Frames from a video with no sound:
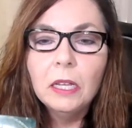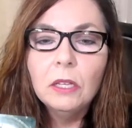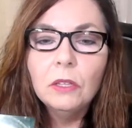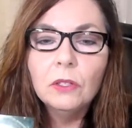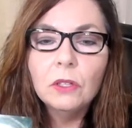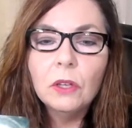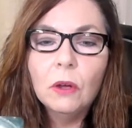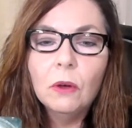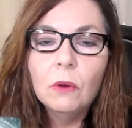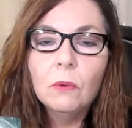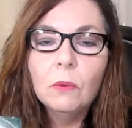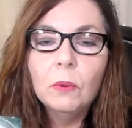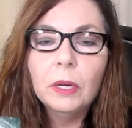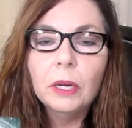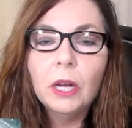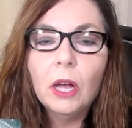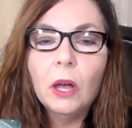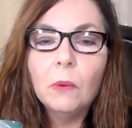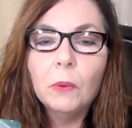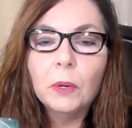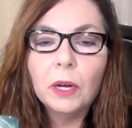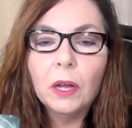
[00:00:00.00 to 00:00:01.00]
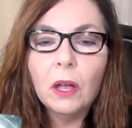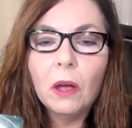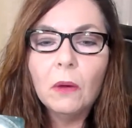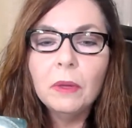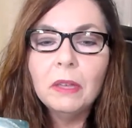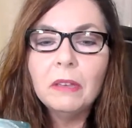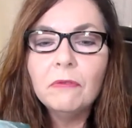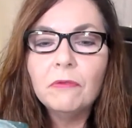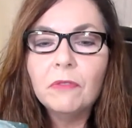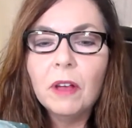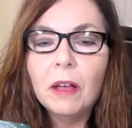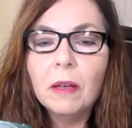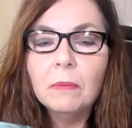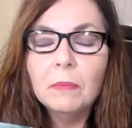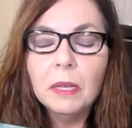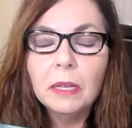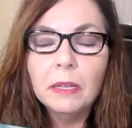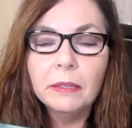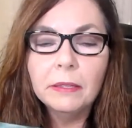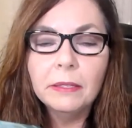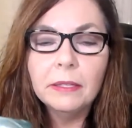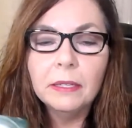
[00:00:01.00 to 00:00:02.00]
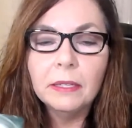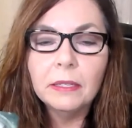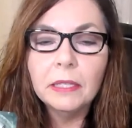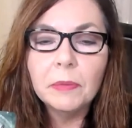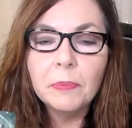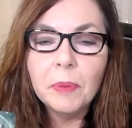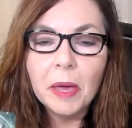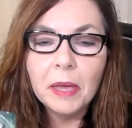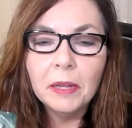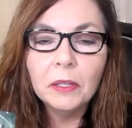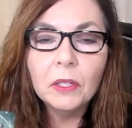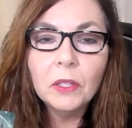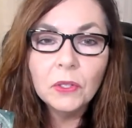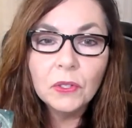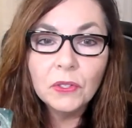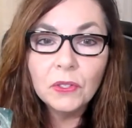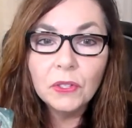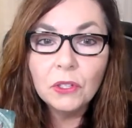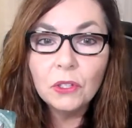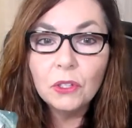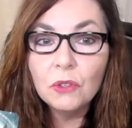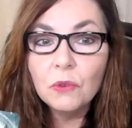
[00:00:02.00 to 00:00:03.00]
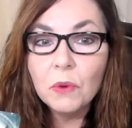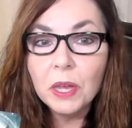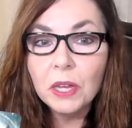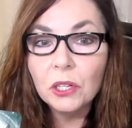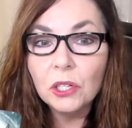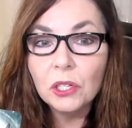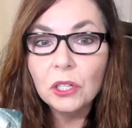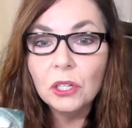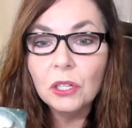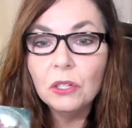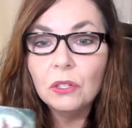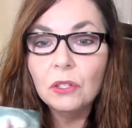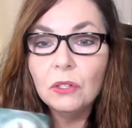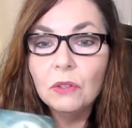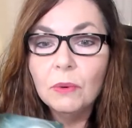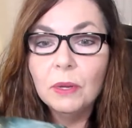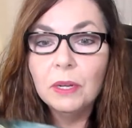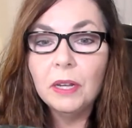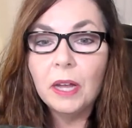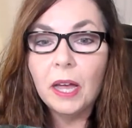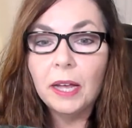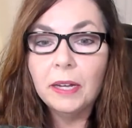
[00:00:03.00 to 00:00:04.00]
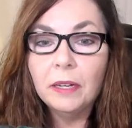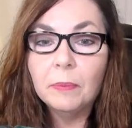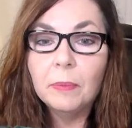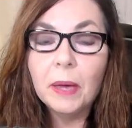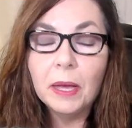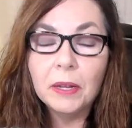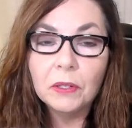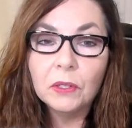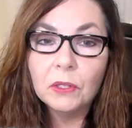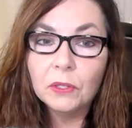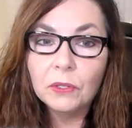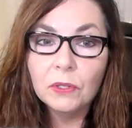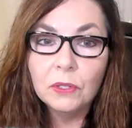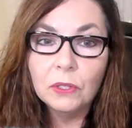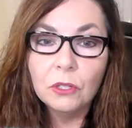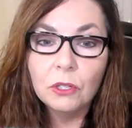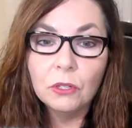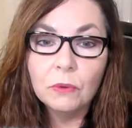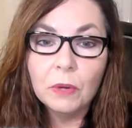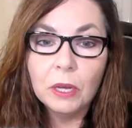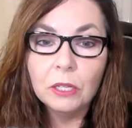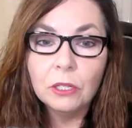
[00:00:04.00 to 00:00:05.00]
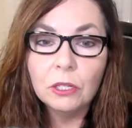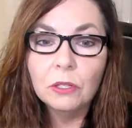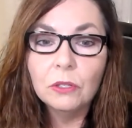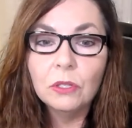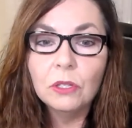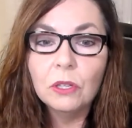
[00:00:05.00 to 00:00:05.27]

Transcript: So we're go we're going from a 6 of pentacles situation to a 9 of pentacles situation.